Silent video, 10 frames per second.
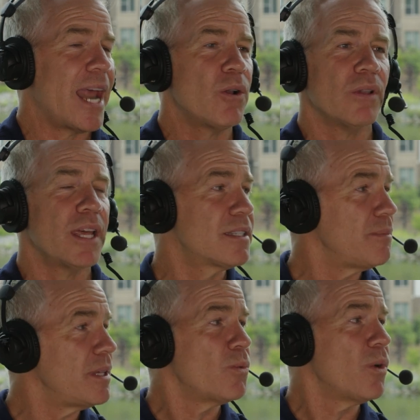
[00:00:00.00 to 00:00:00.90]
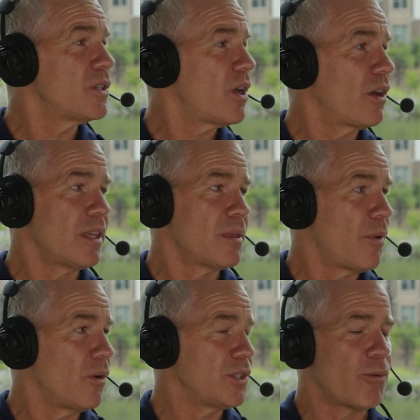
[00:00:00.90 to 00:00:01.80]
I don't like to be the one talking the
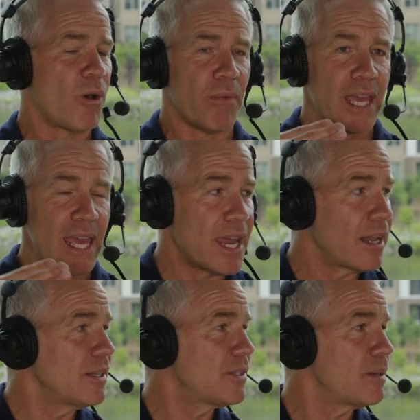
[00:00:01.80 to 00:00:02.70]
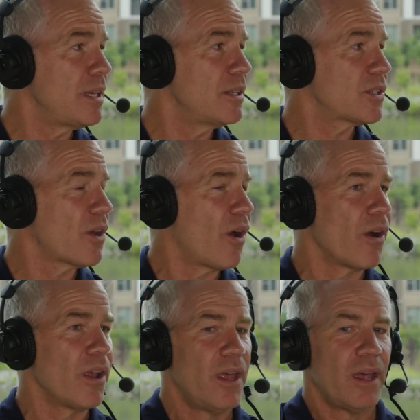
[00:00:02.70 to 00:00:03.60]
most. I want my analyst to be the
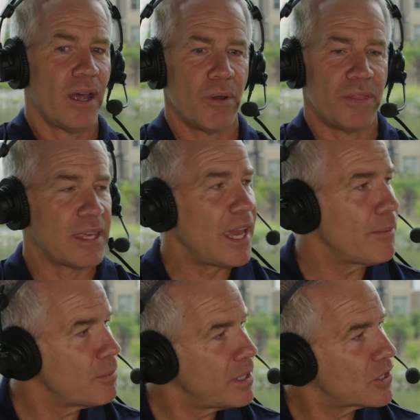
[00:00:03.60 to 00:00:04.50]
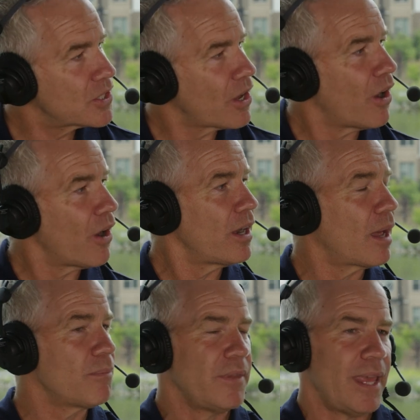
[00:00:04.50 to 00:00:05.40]
star. I want the game to be the star. And
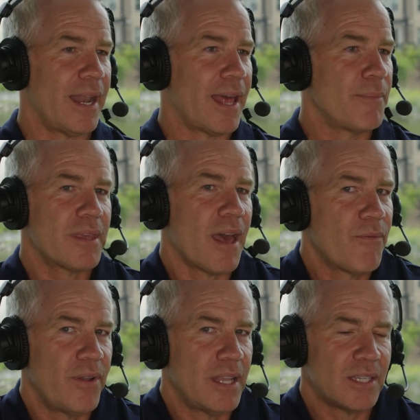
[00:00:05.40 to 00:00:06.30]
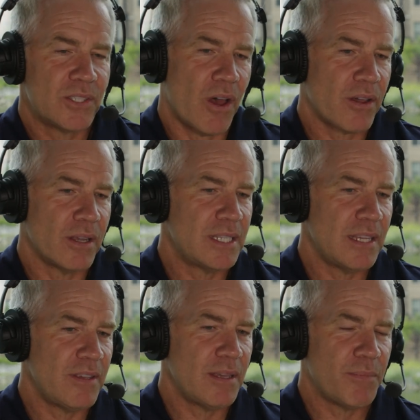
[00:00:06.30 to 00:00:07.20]
I'm and I'm confident to talk on
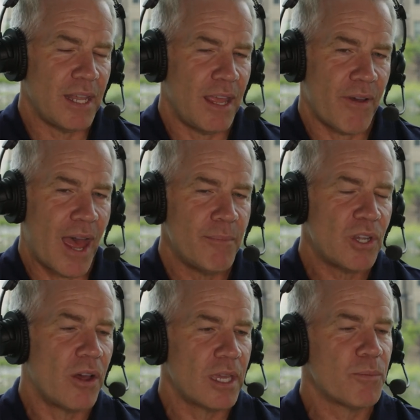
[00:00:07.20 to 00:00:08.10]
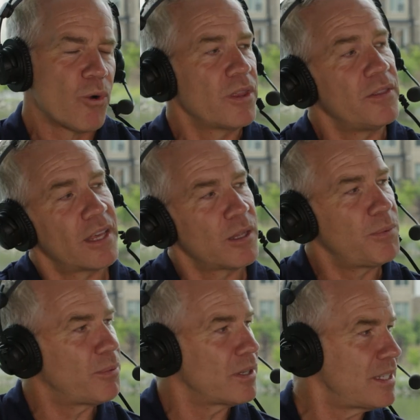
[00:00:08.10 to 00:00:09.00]
TV. But if I'm talking more than the other
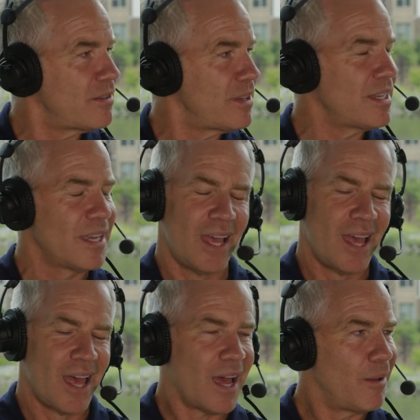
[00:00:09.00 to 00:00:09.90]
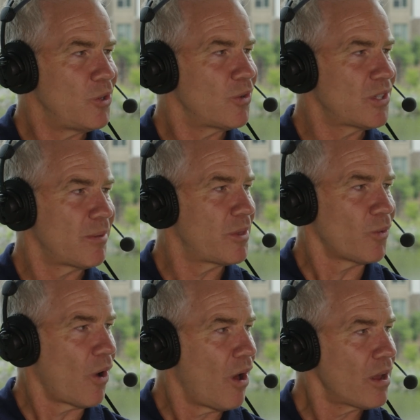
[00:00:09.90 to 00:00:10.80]
people on TV, I'm doing
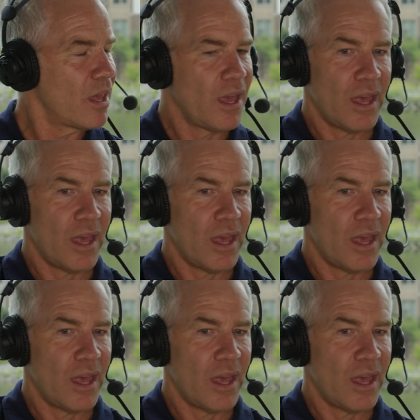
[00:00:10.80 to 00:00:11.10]
something wrong.